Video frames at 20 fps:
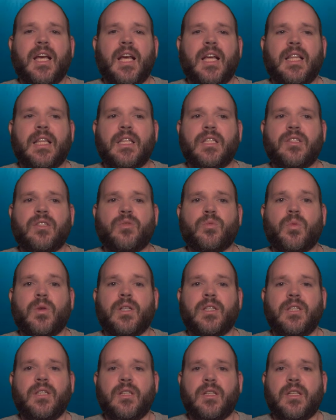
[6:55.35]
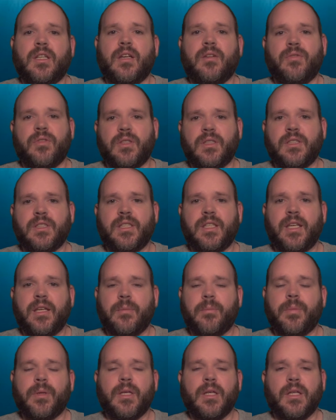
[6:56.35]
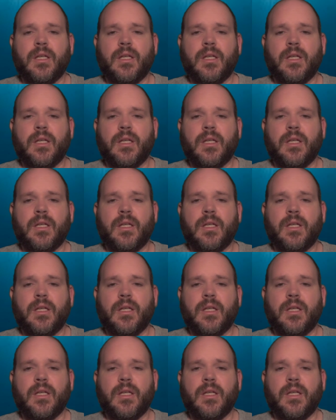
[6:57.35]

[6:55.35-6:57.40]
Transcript: this is one you could definitely skip,